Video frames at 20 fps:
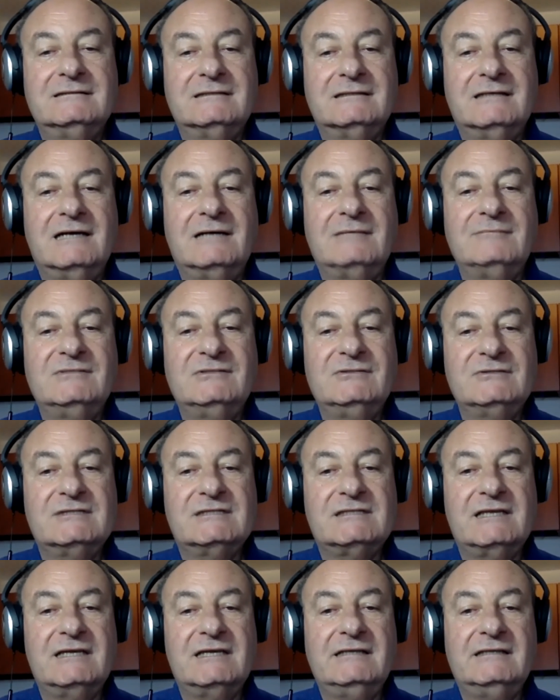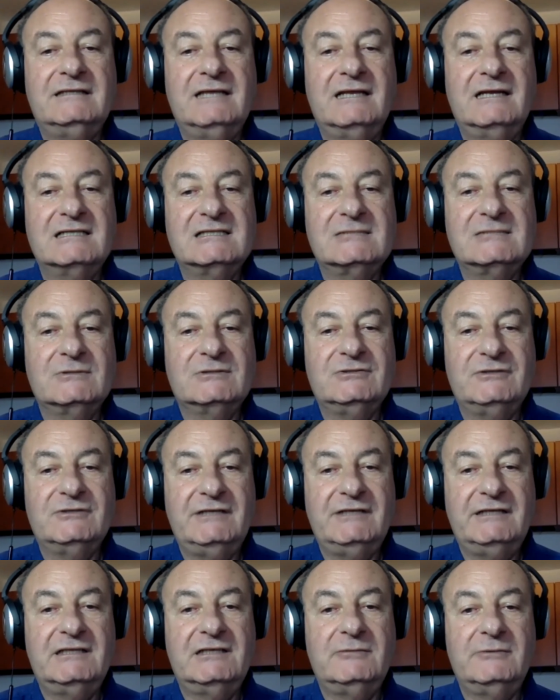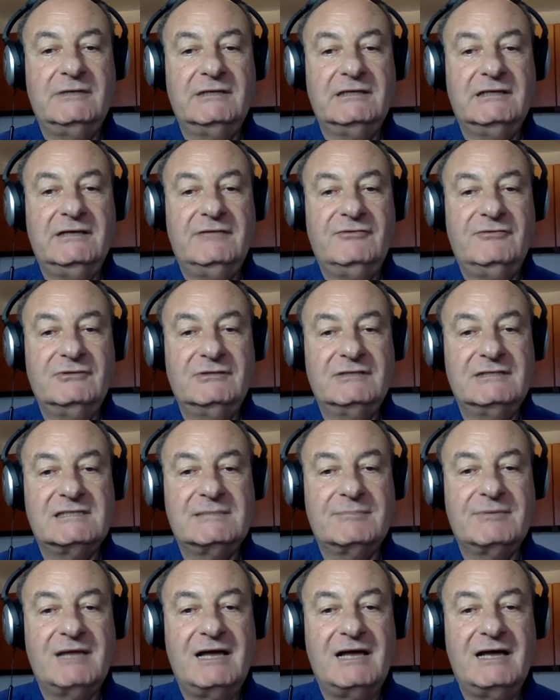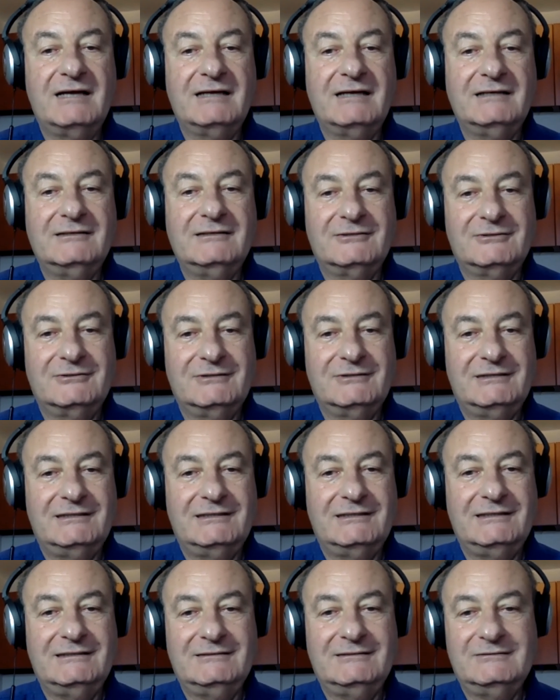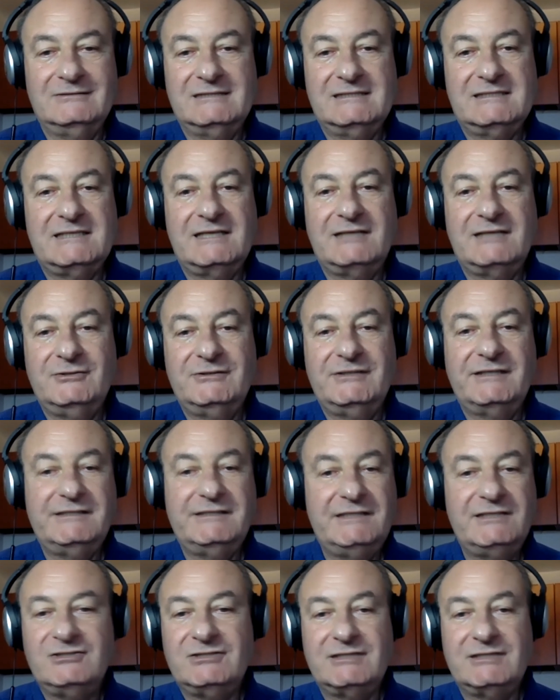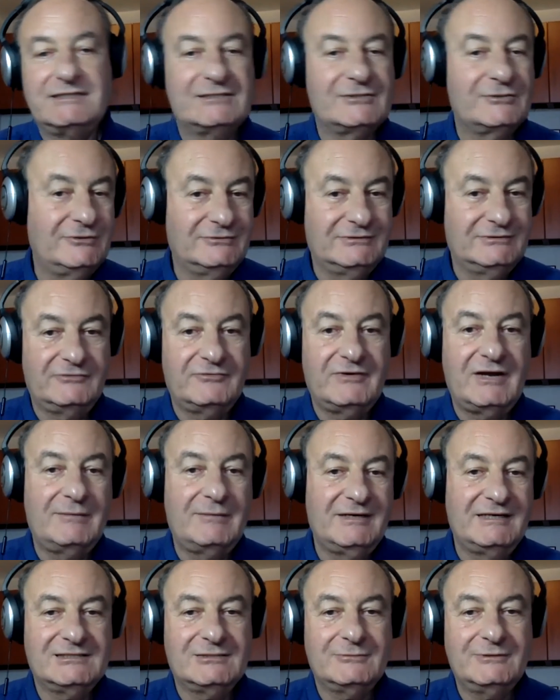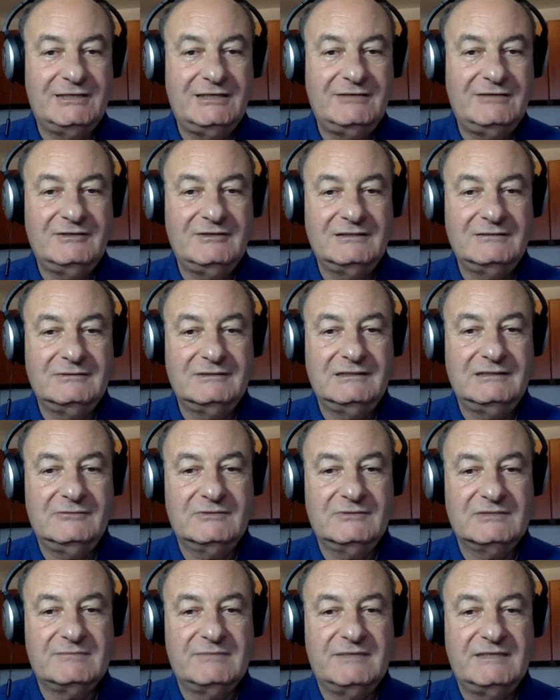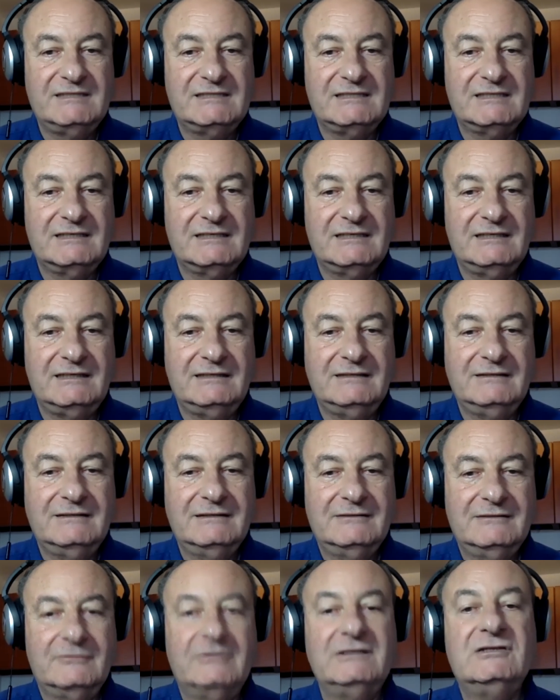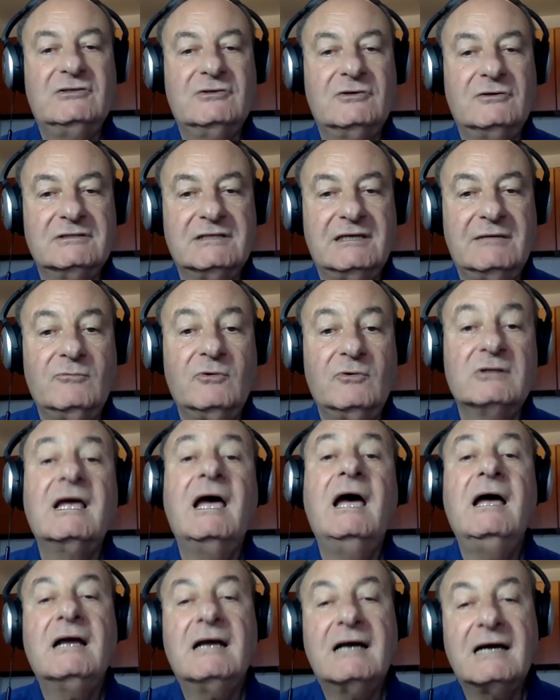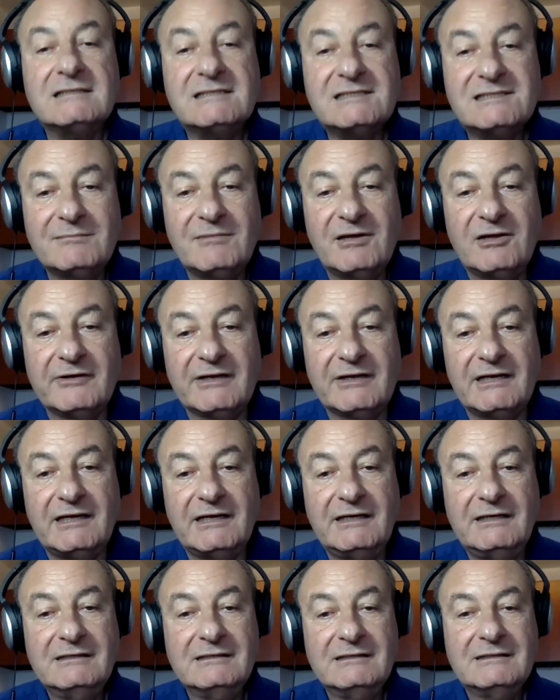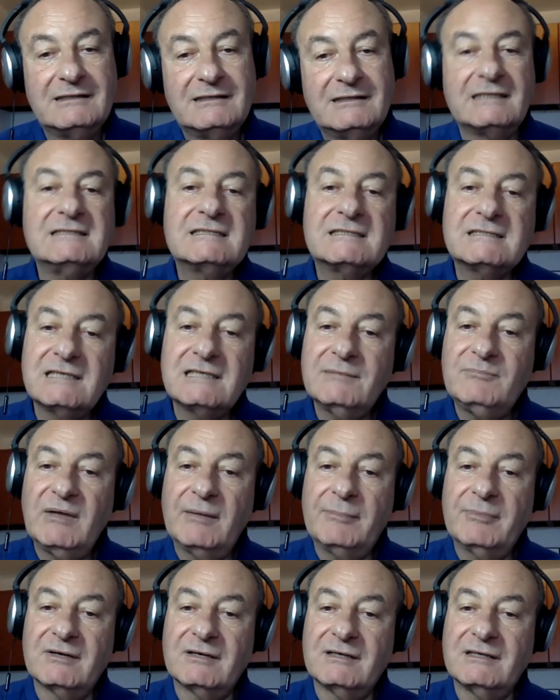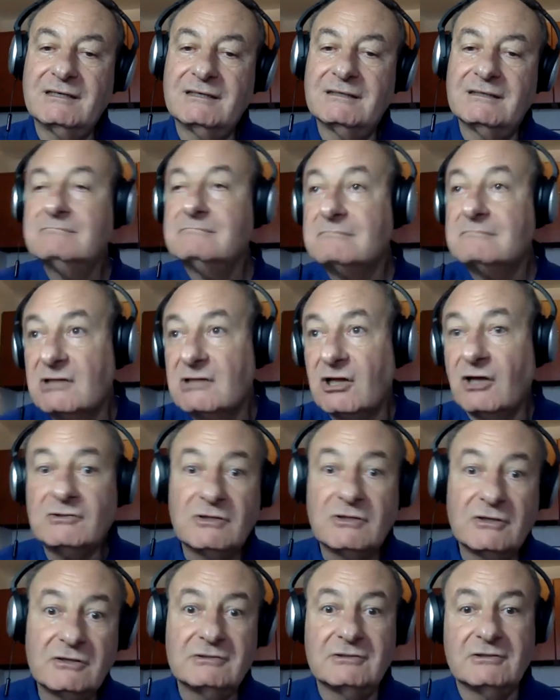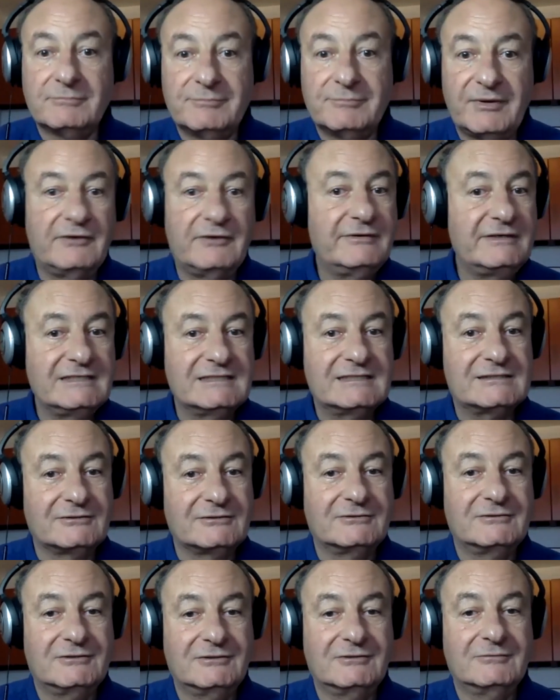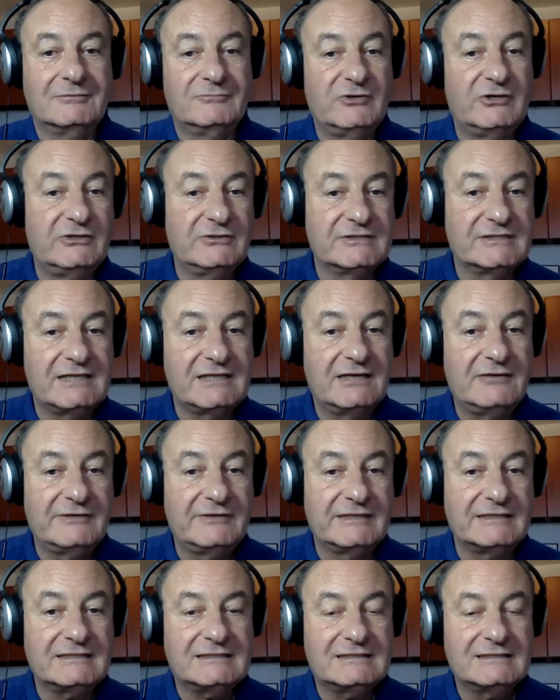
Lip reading: come to say, tell us what you need and we'll give you the supply, or they will send you the teachers or the rabbis or whatever. It was basically, we told them what customarily, let's say people in London or Paris or Buenos Aires,